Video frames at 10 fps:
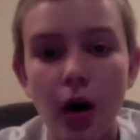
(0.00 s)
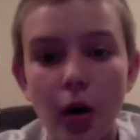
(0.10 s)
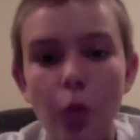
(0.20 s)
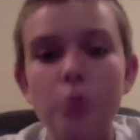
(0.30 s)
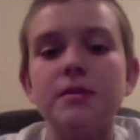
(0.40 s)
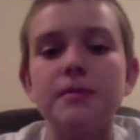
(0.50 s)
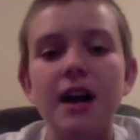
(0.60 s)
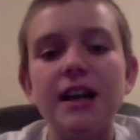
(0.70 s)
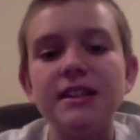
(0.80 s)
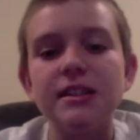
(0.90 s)
What's up,
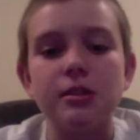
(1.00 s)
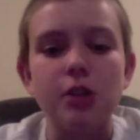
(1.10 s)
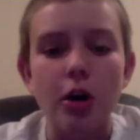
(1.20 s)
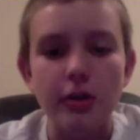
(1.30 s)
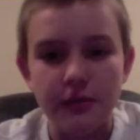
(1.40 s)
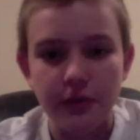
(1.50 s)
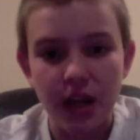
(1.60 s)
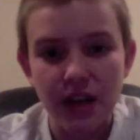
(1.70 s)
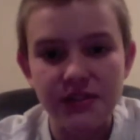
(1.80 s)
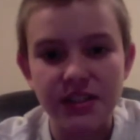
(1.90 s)
guys? This is Cardinals for
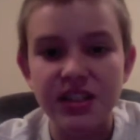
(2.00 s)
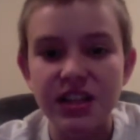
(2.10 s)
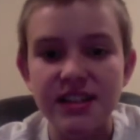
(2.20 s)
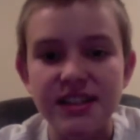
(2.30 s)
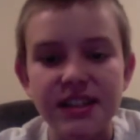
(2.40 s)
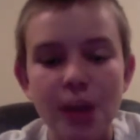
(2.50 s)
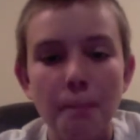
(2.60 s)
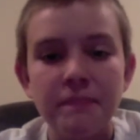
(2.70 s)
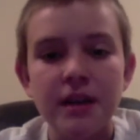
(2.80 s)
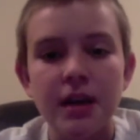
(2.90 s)
Life 618,
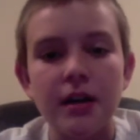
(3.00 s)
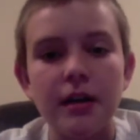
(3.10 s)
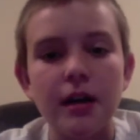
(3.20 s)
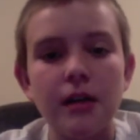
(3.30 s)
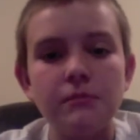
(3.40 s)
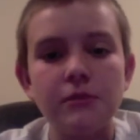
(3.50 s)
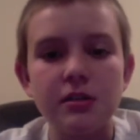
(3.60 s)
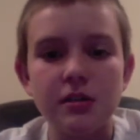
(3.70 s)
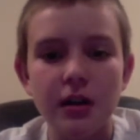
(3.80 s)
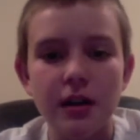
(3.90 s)
and I
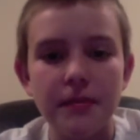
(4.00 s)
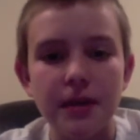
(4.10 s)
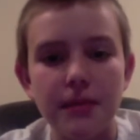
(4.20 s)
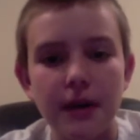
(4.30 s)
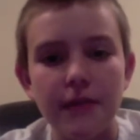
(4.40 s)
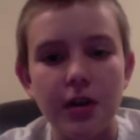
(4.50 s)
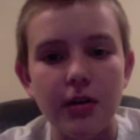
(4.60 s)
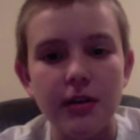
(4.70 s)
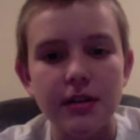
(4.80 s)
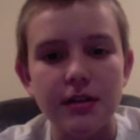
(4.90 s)
just thought I'd make my video on this.